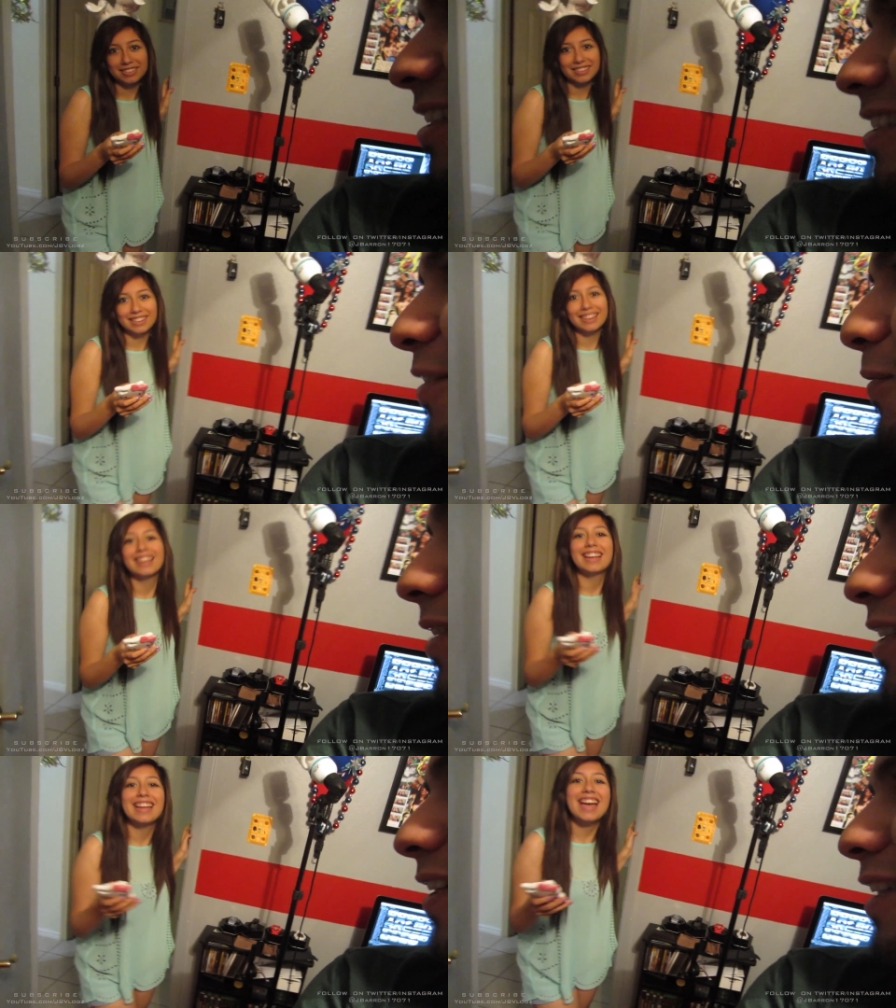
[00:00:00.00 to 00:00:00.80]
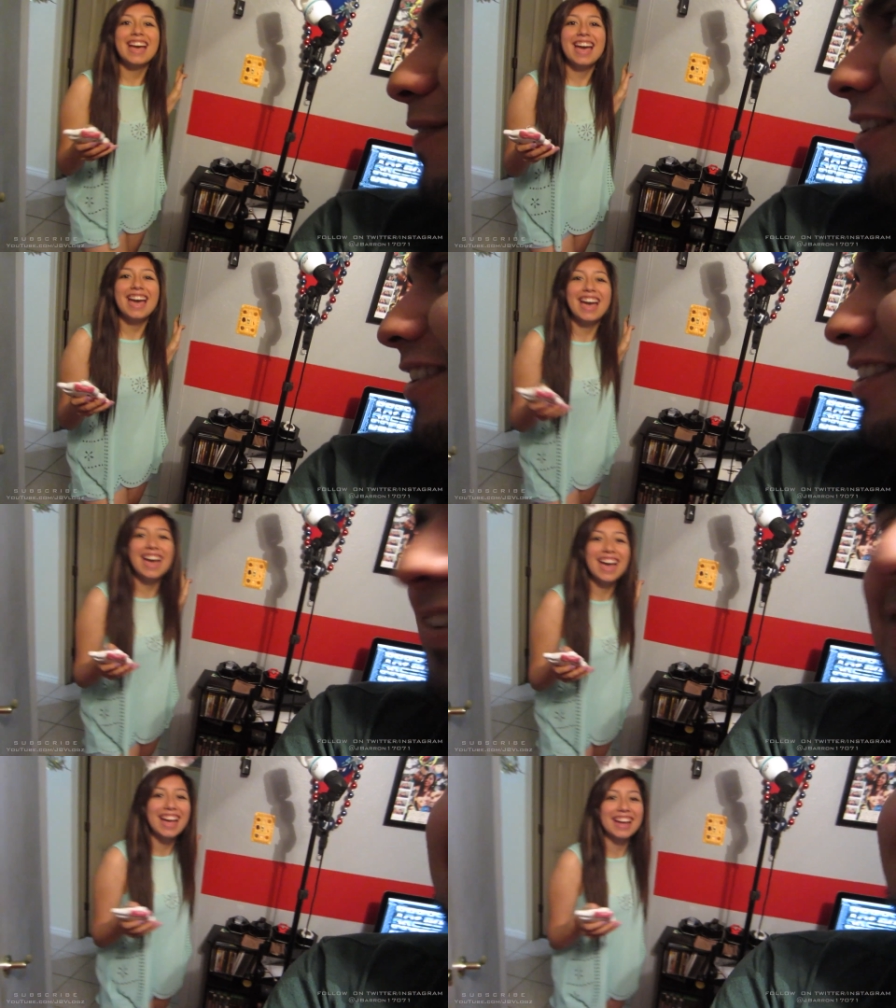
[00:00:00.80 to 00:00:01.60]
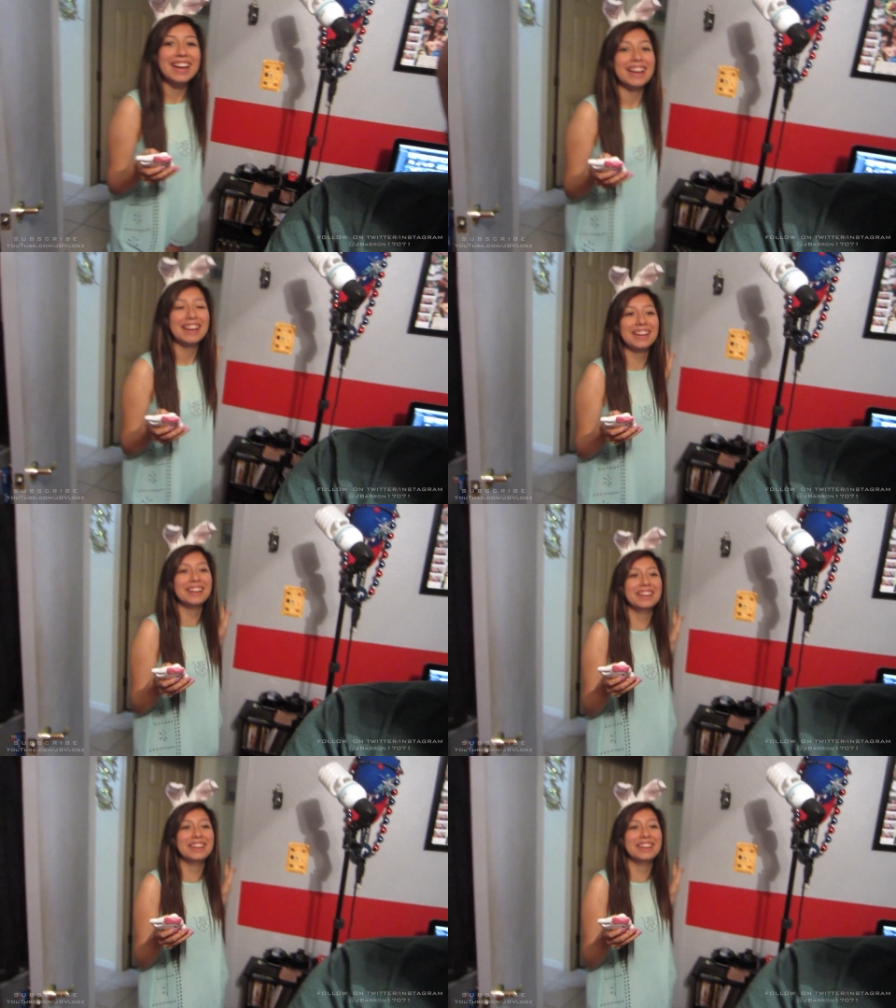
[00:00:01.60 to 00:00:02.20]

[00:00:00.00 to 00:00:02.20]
It's our one year yay! anniversary.